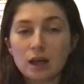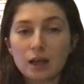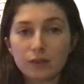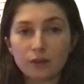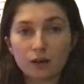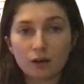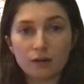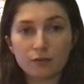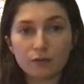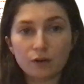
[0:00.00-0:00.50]
that
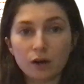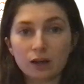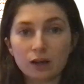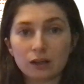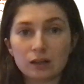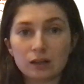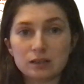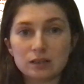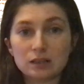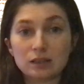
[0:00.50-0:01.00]
I've
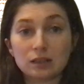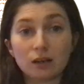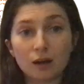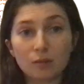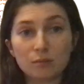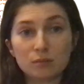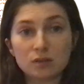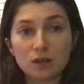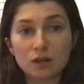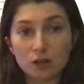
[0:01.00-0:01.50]
highlighted that
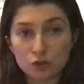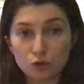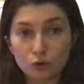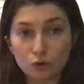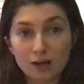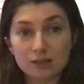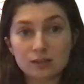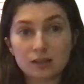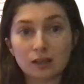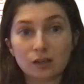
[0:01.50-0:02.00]
I'm
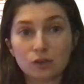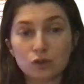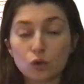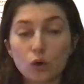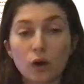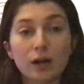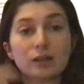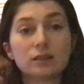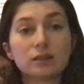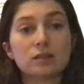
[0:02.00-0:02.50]
addressing and
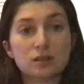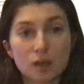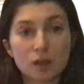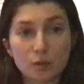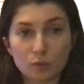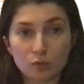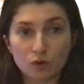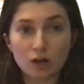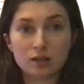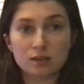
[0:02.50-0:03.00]
trying to
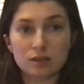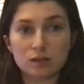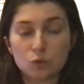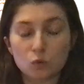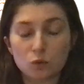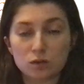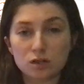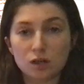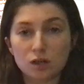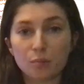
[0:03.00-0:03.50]
summarize into a
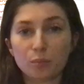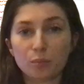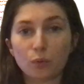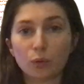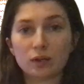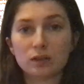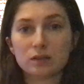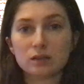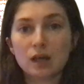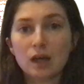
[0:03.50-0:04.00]

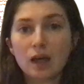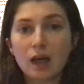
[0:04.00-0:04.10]
subpoint